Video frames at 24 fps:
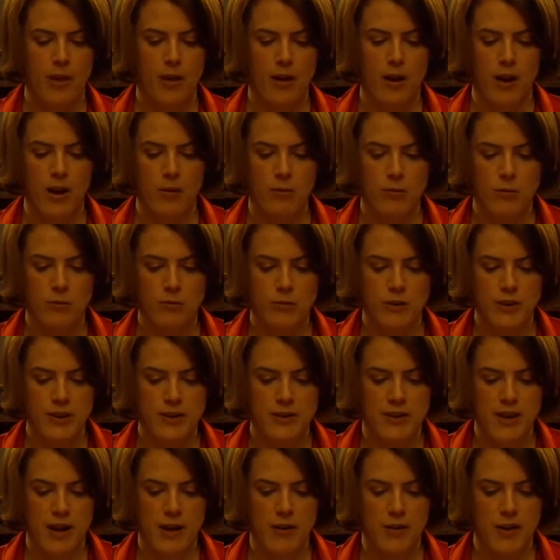I will read
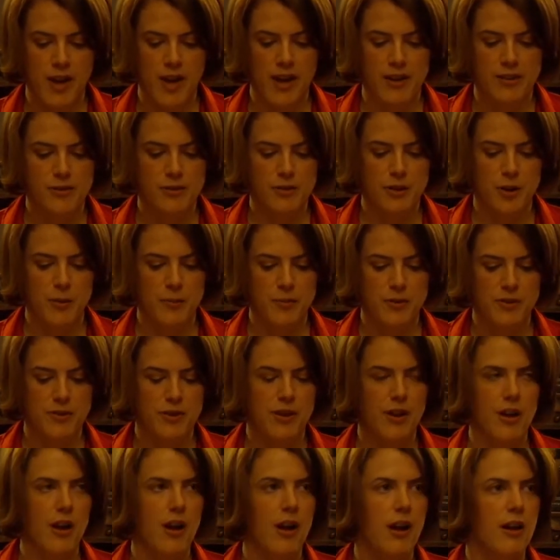now an excerpt
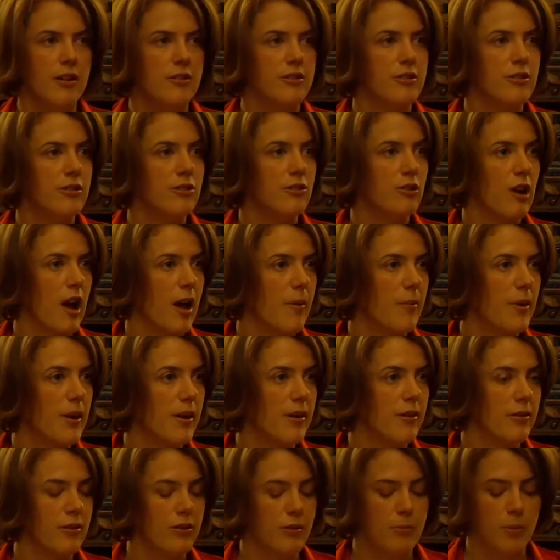
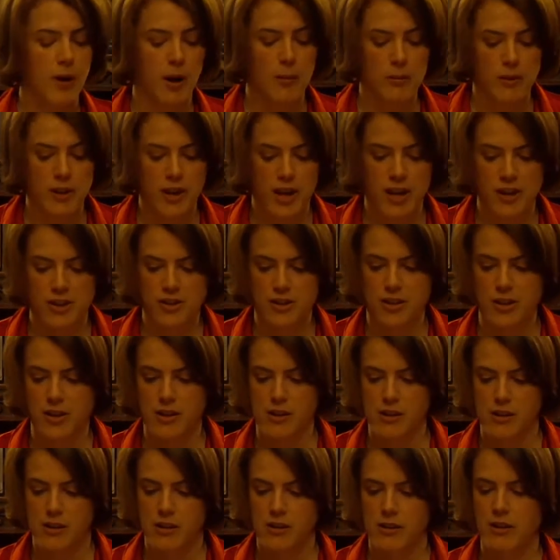describing the publication